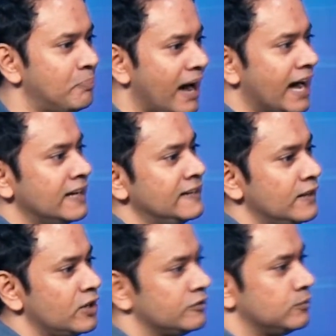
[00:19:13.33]

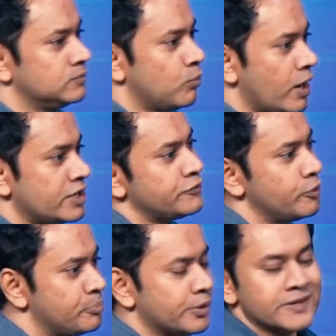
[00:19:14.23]
pile of
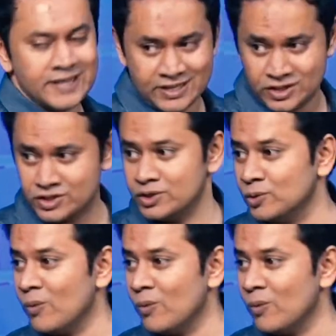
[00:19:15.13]
wonderful books I still